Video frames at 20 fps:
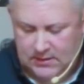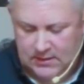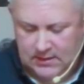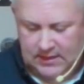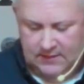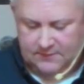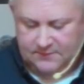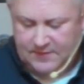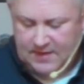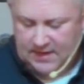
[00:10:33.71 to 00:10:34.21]

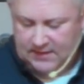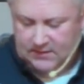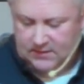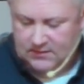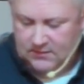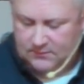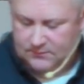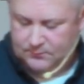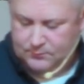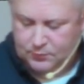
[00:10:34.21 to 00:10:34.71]
In fact, in
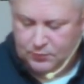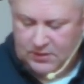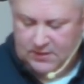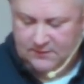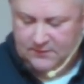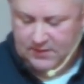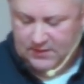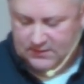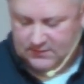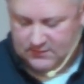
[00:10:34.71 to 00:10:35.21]
the
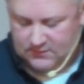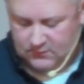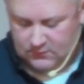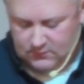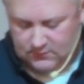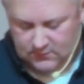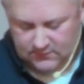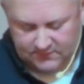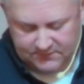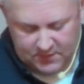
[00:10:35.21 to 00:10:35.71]
previous
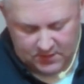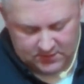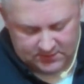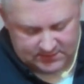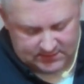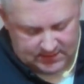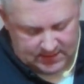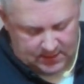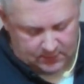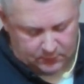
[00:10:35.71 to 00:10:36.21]
verse
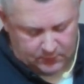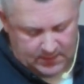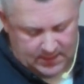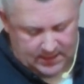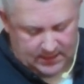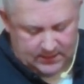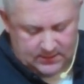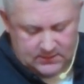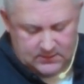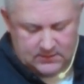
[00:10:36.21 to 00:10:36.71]
that I
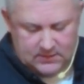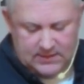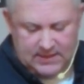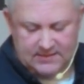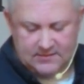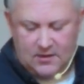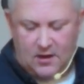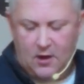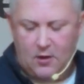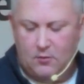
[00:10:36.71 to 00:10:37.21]
read, he's
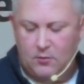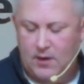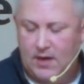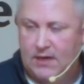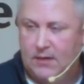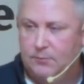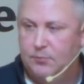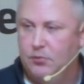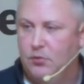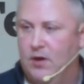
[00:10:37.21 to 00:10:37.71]

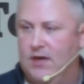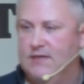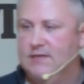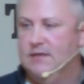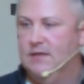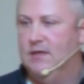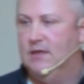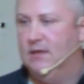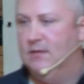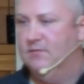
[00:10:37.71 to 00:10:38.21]
already
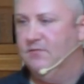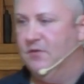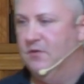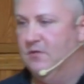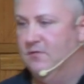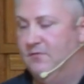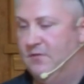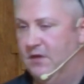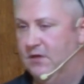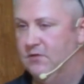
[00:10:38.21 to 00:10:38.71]
praising him for the
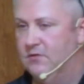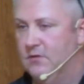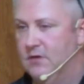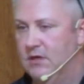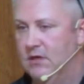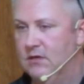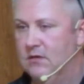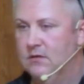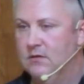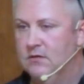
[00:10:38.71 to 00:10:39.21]

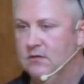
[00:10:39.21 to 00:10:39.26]
victory